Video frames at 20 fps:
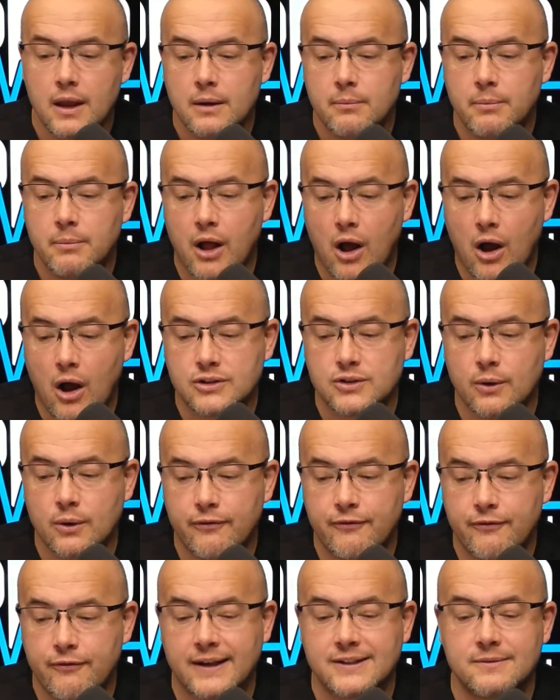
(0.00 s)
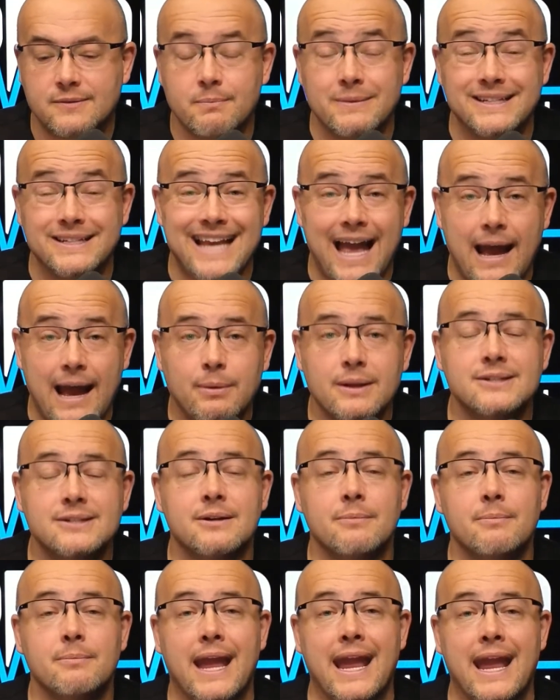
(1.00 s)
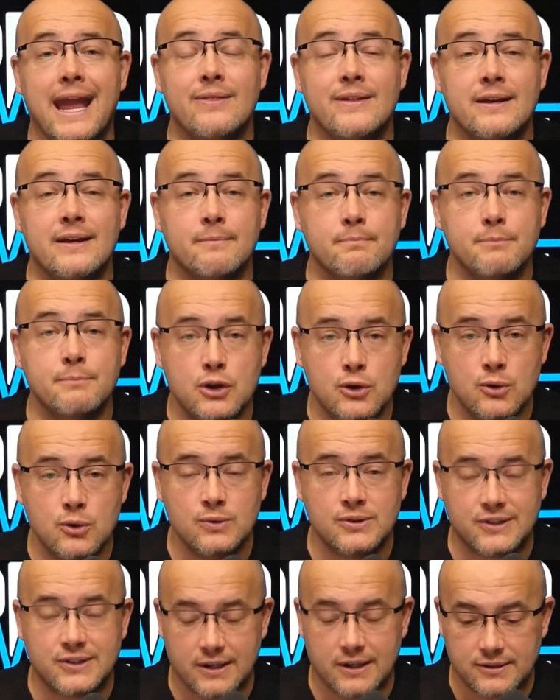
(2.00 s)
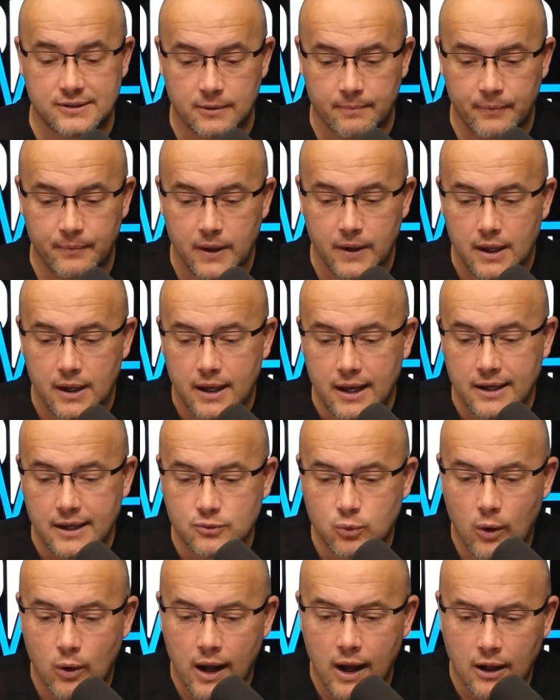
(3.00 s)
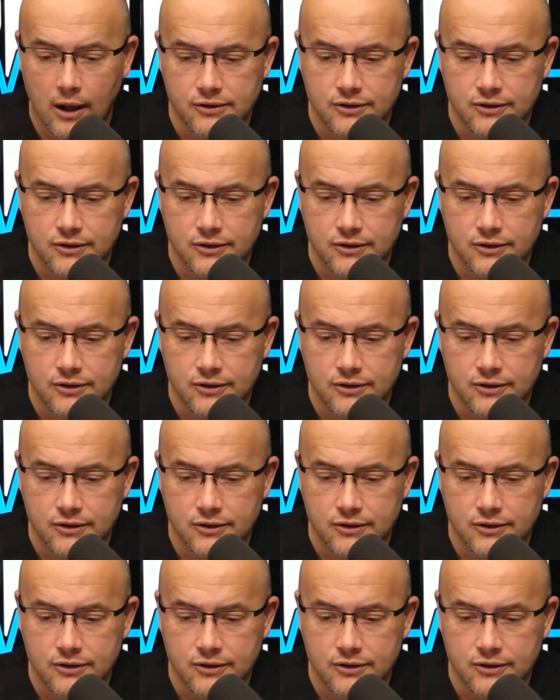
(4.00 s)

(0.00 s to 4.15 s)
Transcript: but also affects metabolism and the immune system as well.